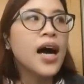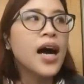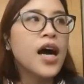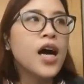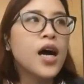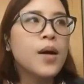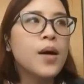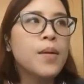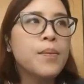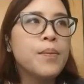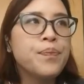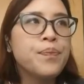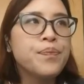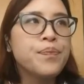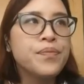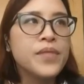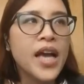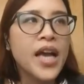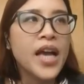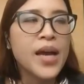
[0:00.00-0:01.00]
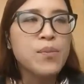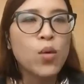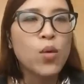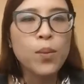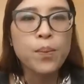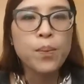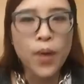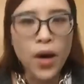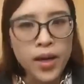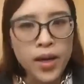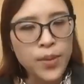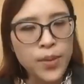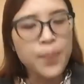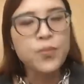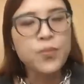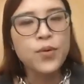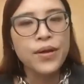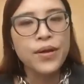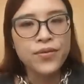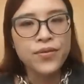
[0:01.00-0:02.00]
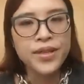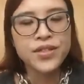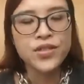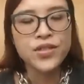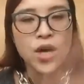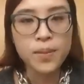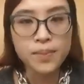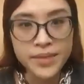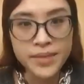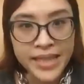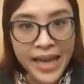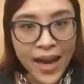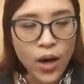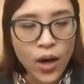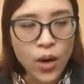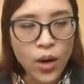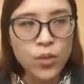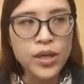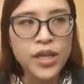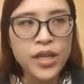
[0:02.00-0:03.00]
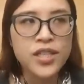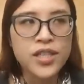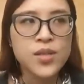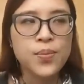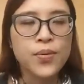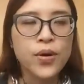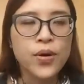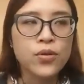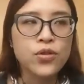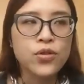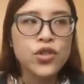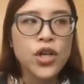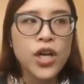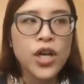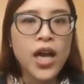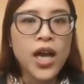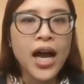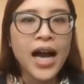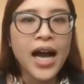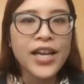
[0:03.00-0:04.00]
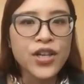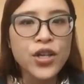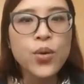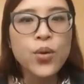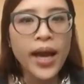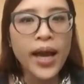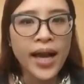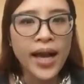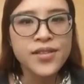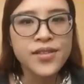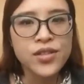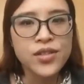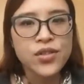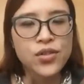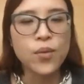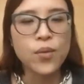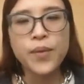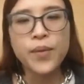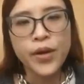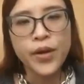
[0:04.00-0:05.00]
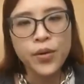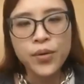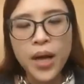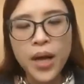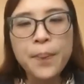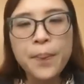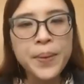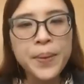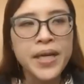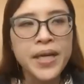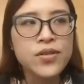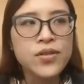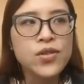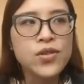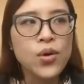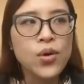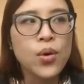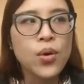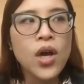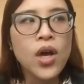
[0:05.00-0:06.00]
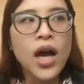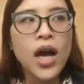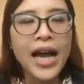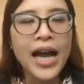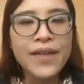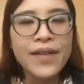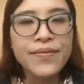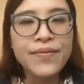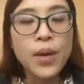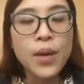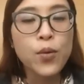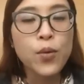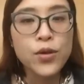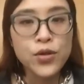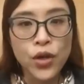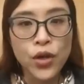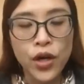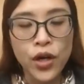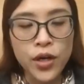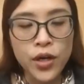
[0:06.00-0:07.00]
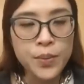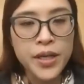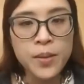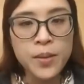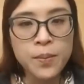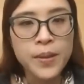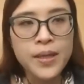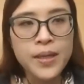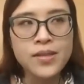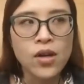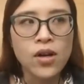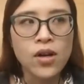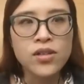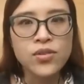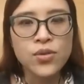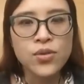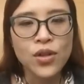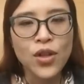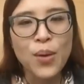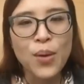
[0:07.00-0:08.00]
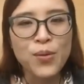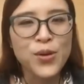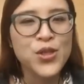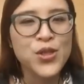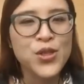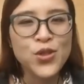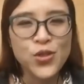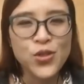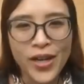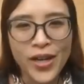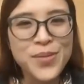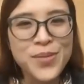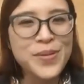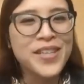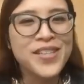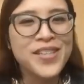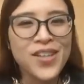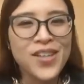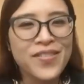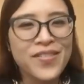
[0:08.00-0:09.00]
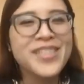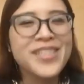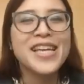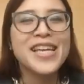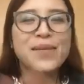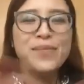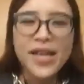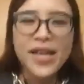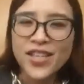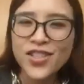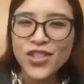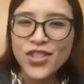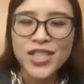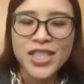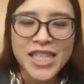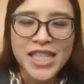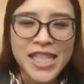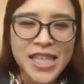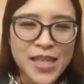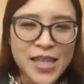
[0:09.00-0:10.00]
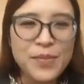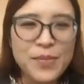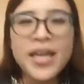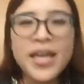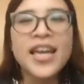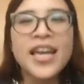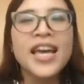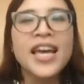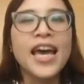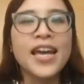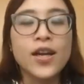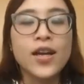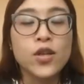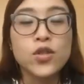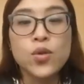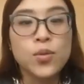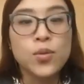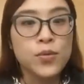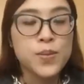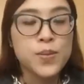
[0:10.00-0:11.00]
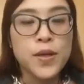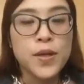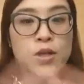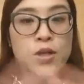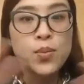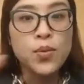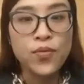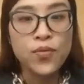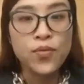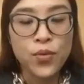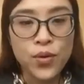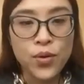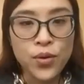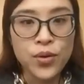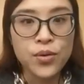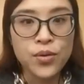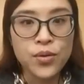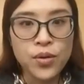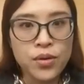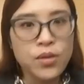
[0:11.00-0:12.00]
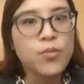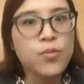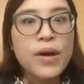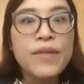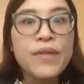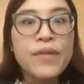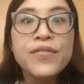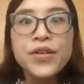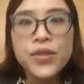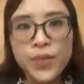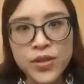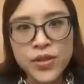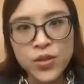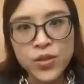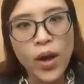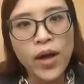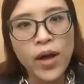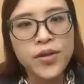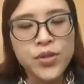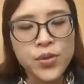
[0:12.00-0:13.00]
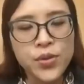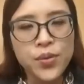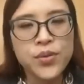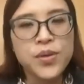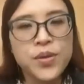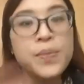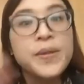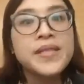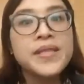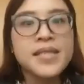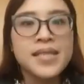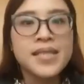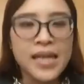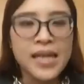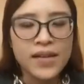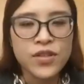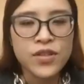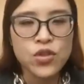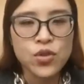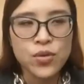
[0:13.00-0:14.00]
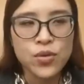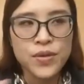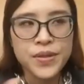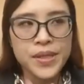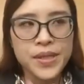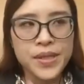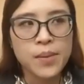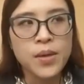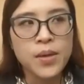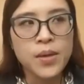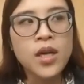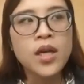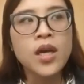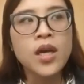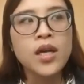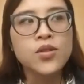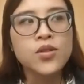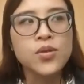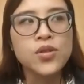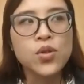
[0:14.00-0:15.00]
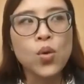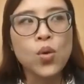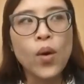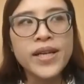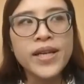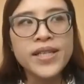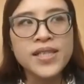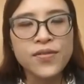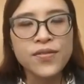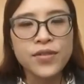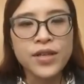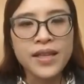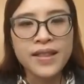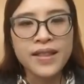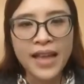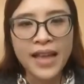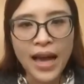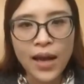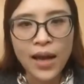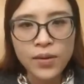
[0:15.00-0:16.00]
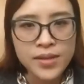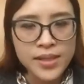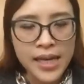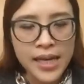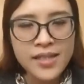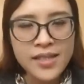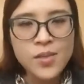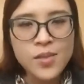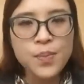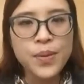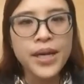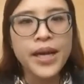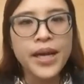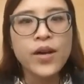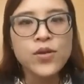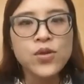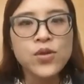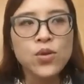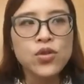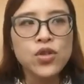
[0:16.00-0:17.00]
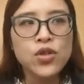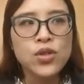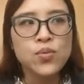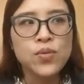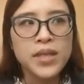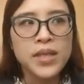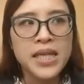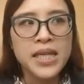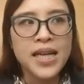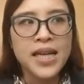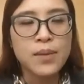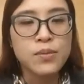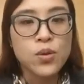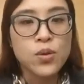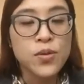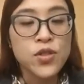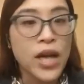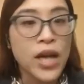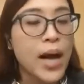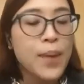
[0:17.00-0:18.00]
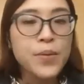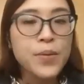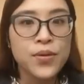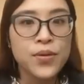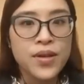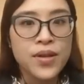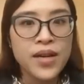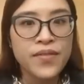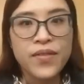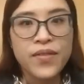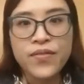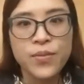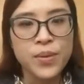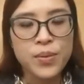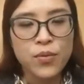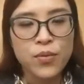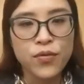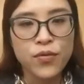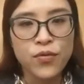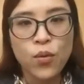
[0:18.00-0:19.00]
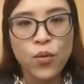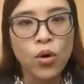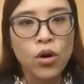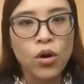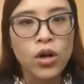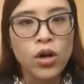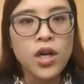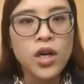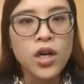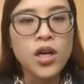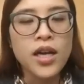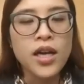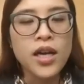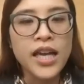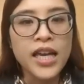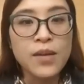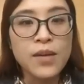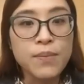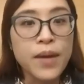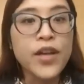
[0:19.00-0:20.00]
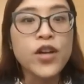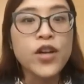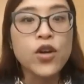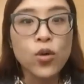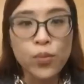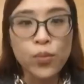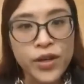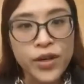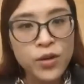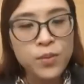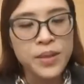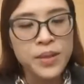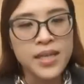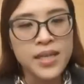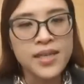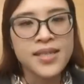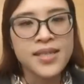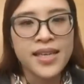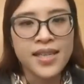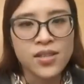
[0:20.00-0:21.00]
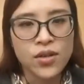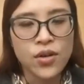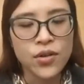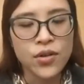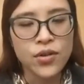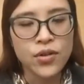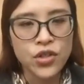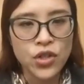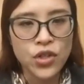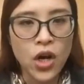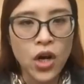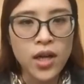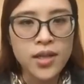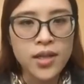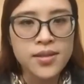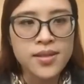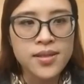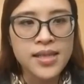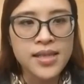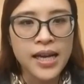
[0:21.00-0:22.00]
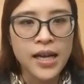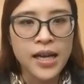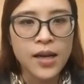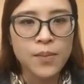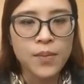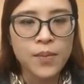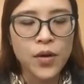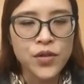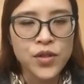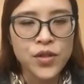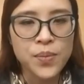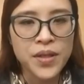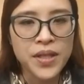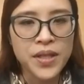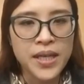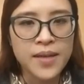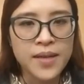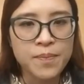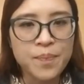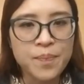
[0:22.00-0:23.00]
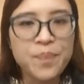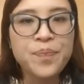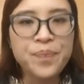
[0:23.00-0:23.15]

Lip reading: And more bottom up rather than top down in its approach, I knew I had to start my own company. So I have a lot more autonomy, but it's also a lot more stress because obviously I manage a team and I also am responsible for the revenue as well. So the business side of the journalism. So it's quite different in that sense, but I also just I'm so much happier than I've ever been before in my career because I get to call the shots, ultimately.